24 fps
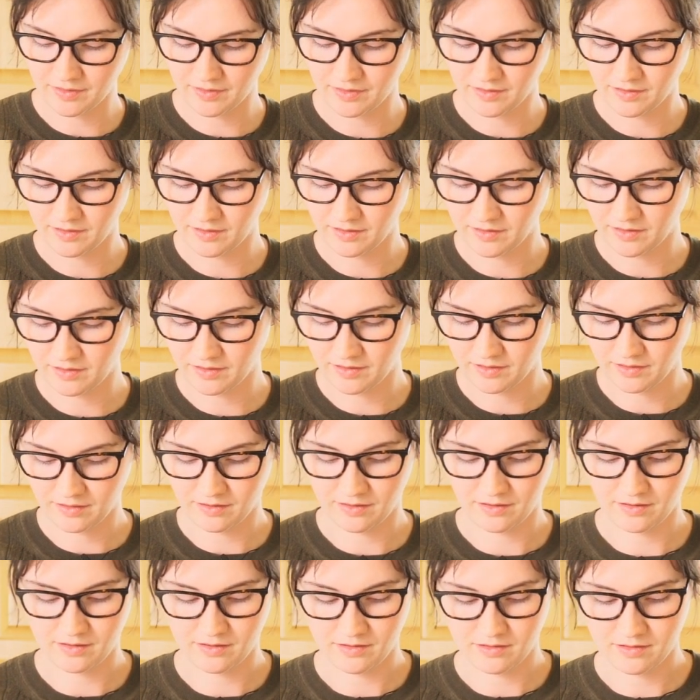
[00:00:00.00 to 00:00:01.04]

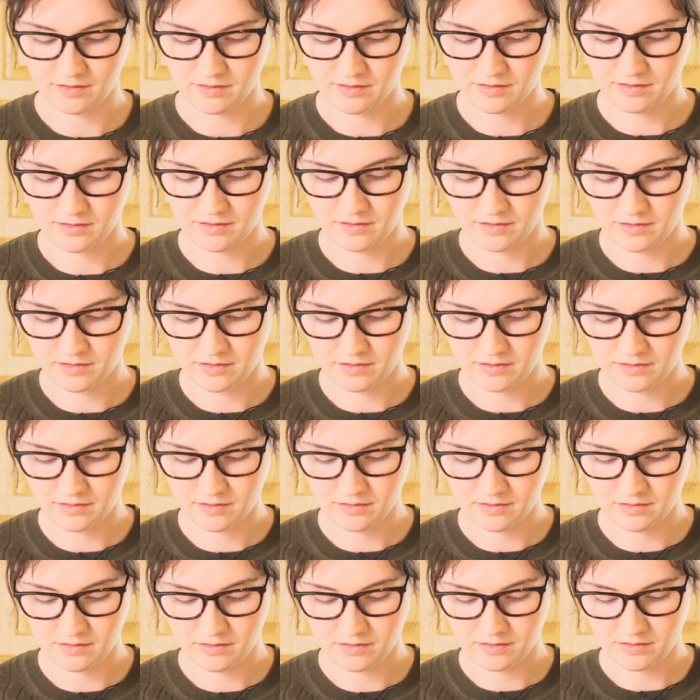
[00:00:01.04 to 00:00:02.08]

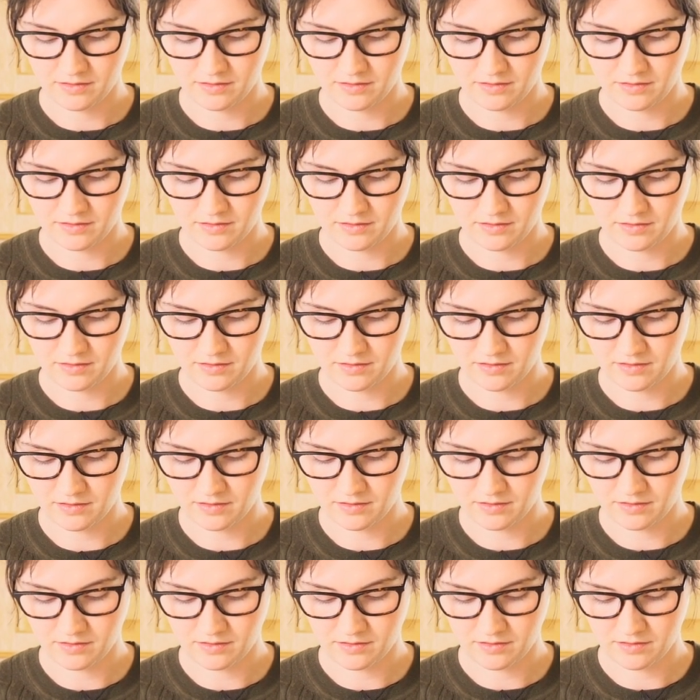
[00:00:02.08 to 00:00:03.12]

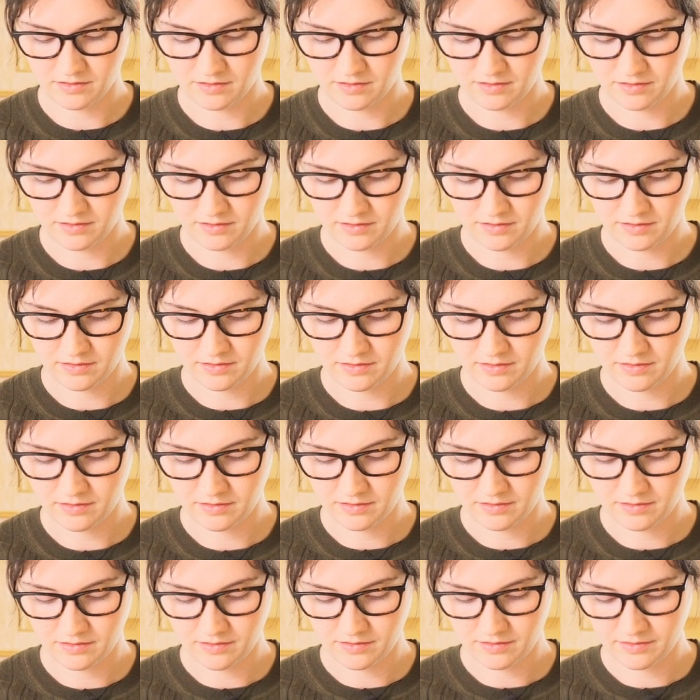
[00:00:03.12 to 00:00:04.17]

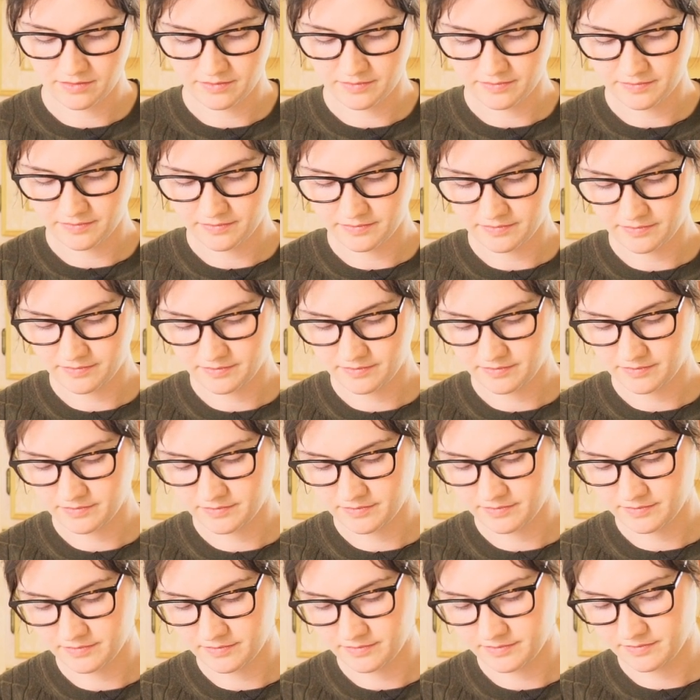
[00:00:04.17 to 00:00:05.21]

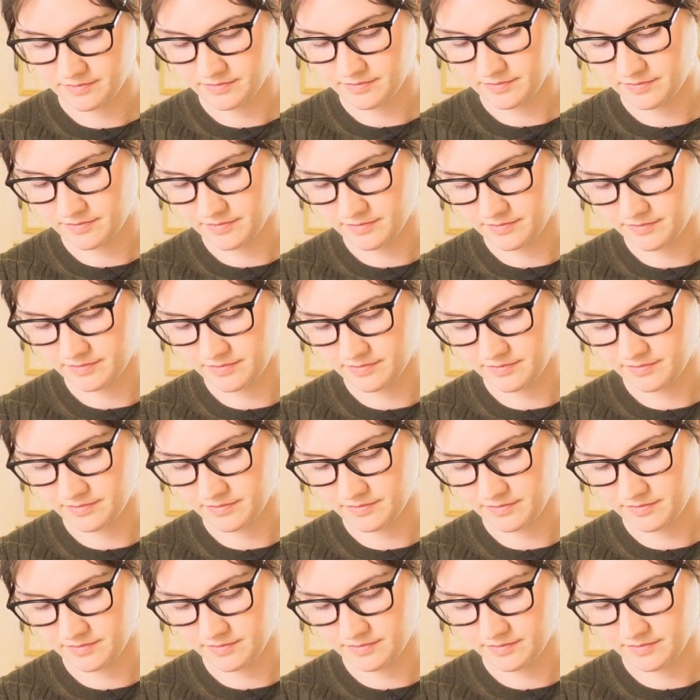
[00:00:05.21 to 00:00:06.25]

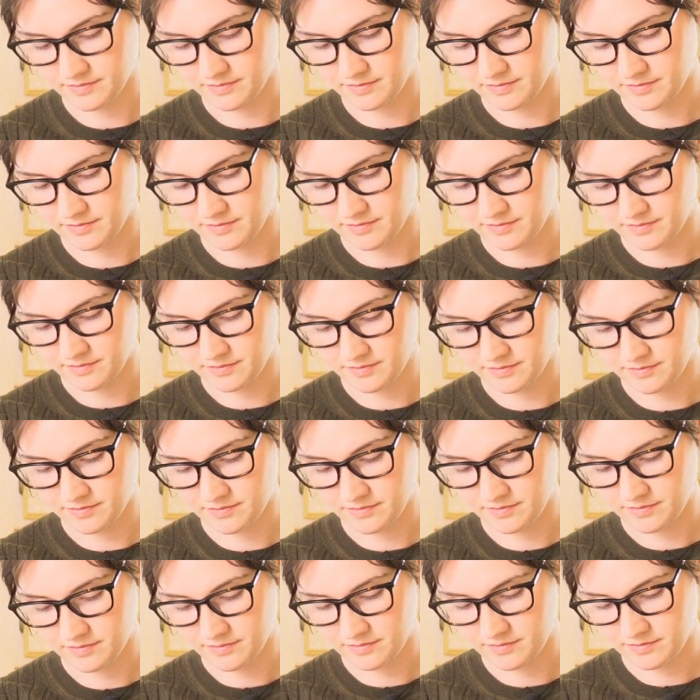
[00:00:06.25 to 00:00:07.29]

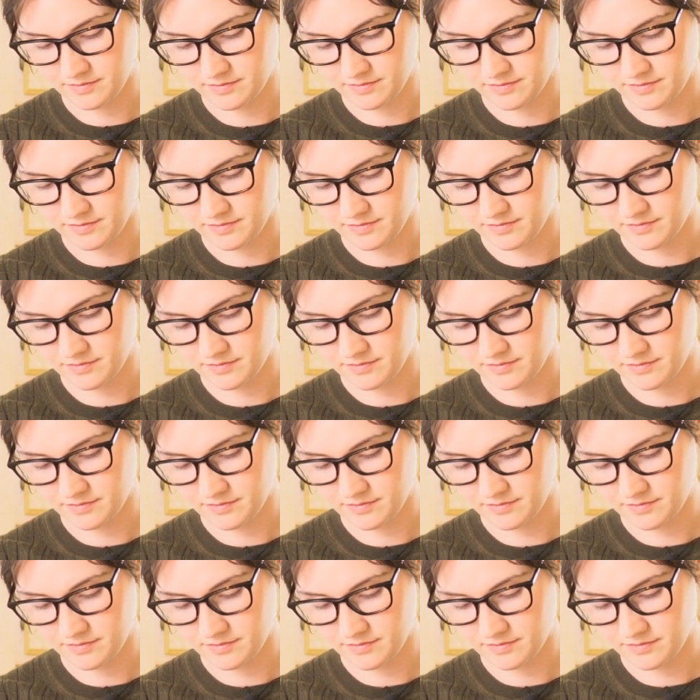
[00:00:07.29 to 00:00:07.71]
Nothing is said.